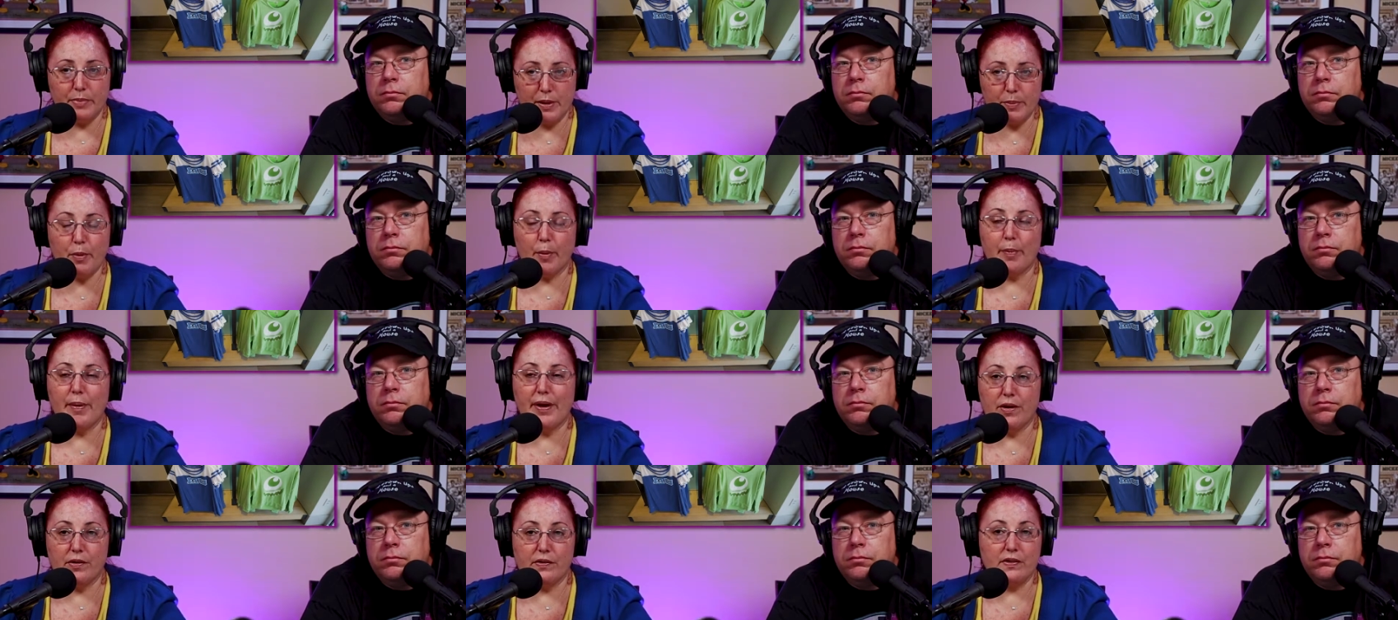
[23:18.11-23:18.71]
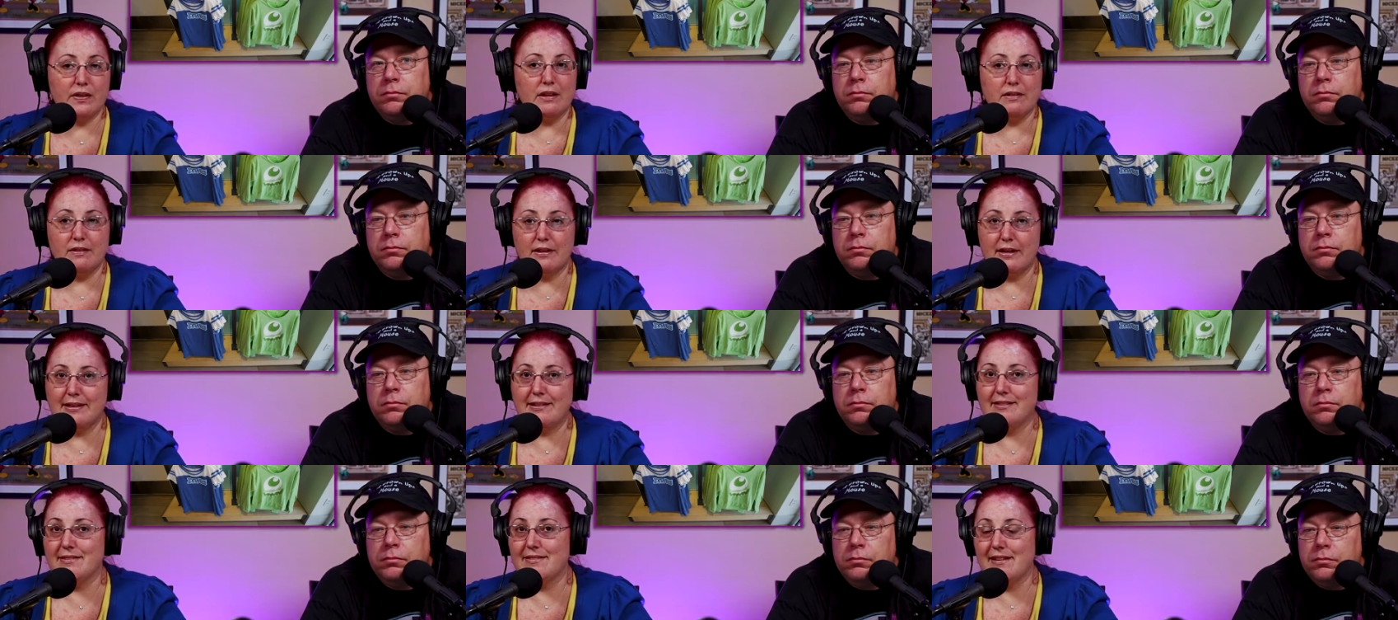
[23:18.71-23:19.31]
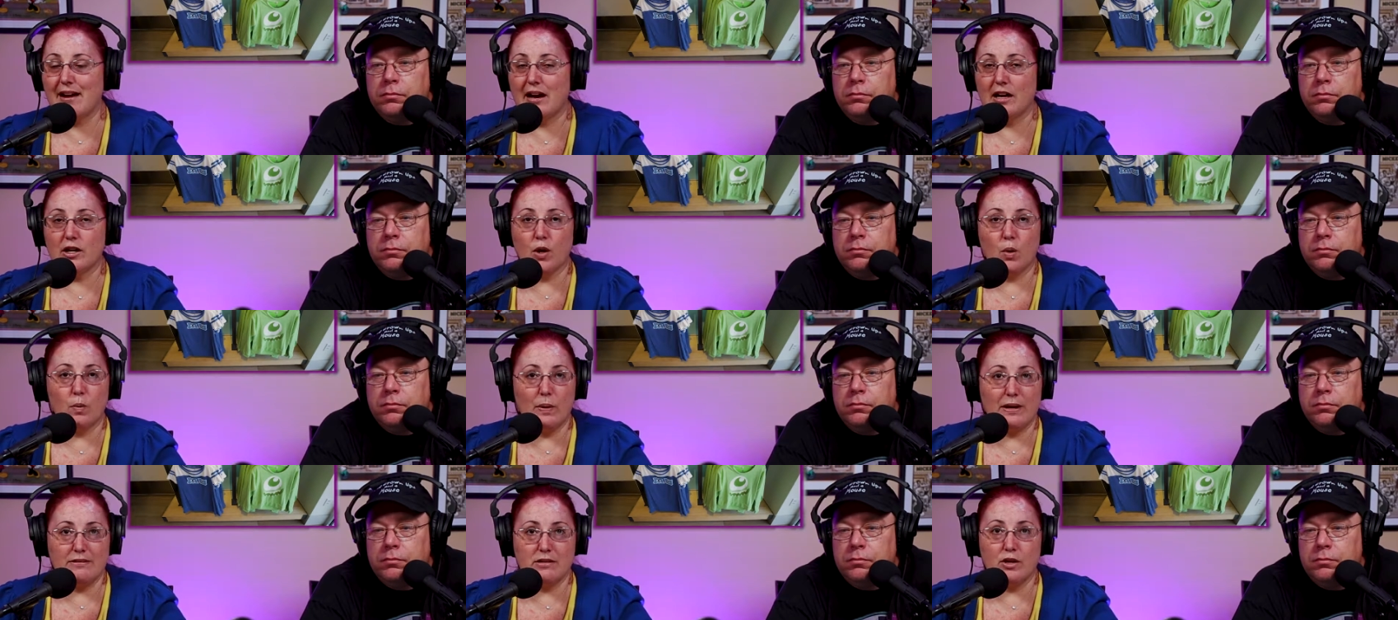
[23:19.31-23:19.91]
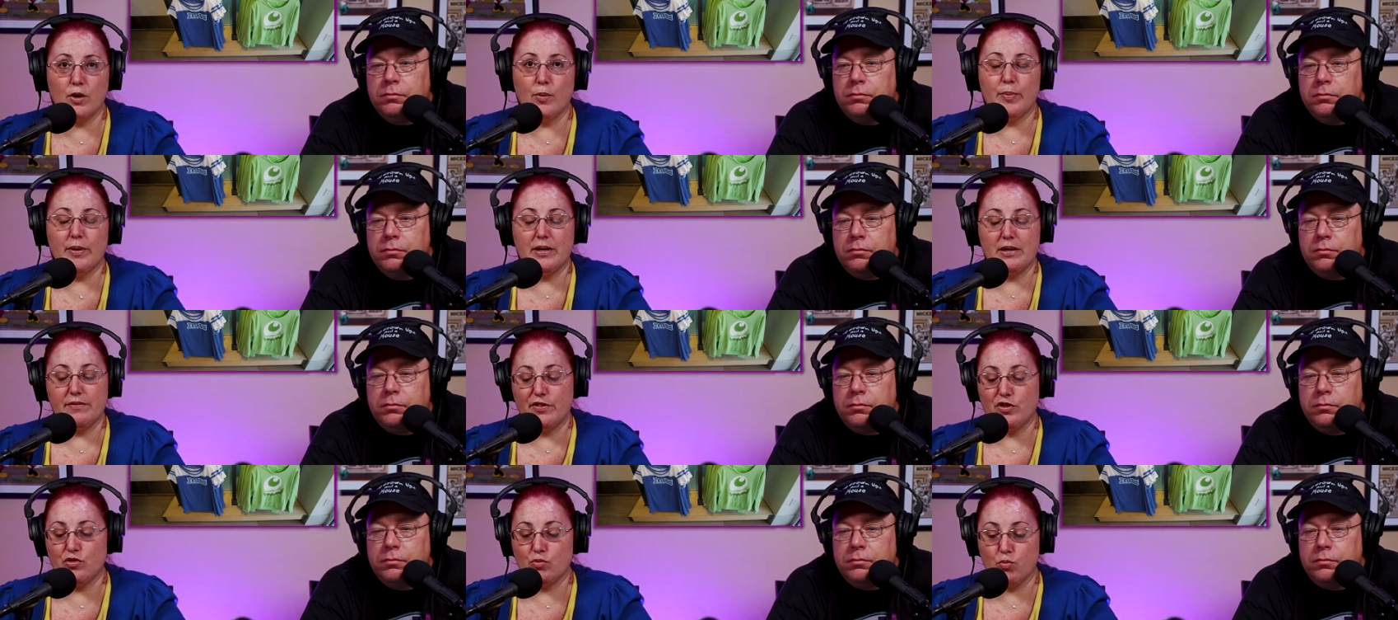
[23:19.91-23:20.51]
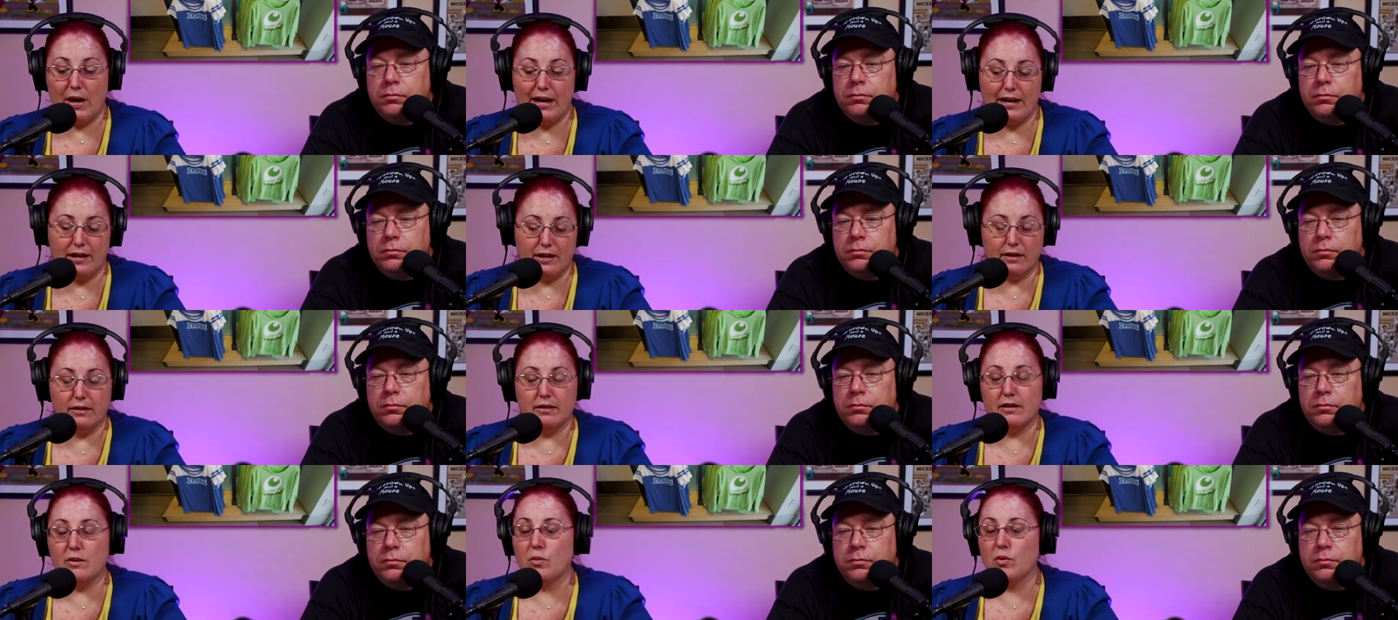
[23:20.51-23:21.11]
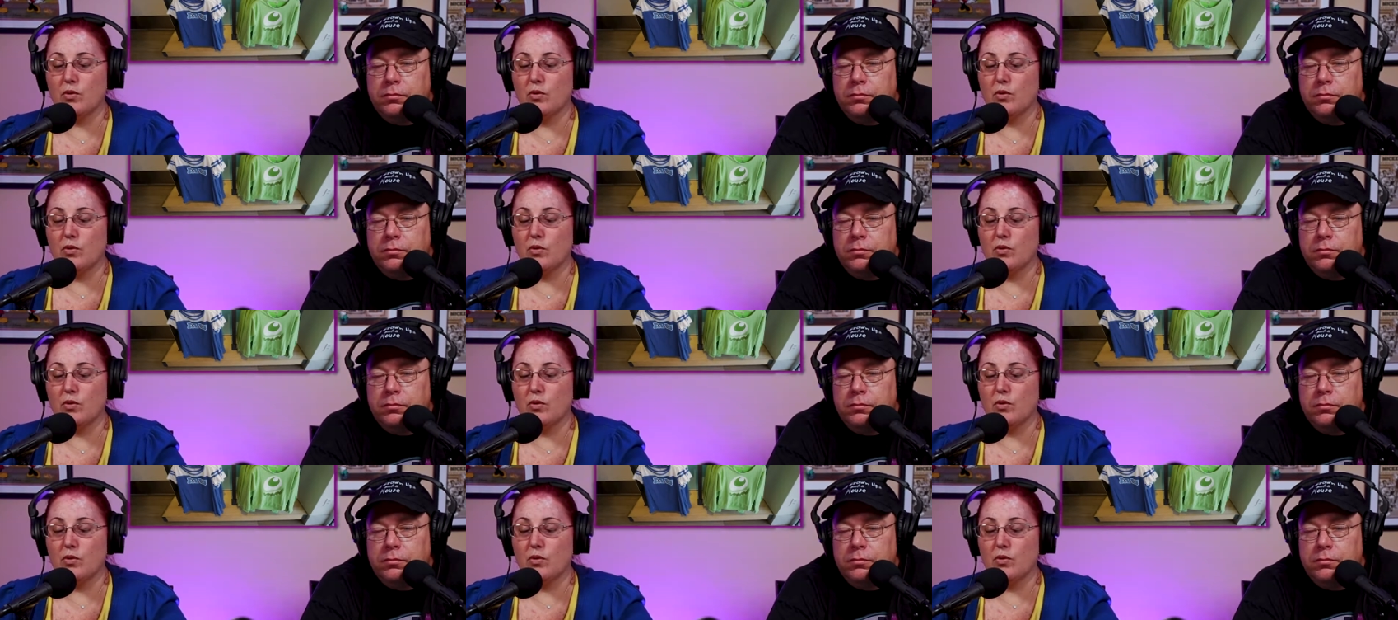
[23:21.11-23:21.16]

Speaker 1: be prepared that it's not always open. If it's raining,